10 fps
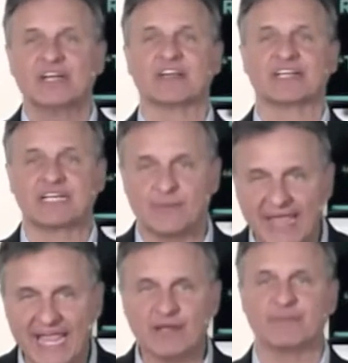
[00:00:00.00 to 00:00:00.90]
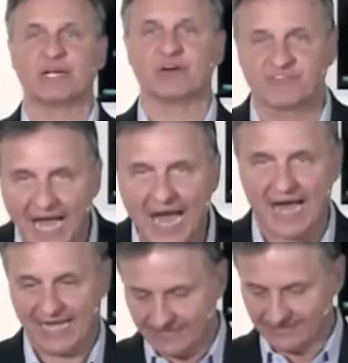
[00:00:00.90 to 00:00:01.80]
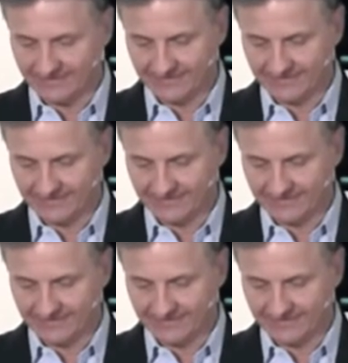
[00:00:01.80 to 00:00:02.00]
the commandment of God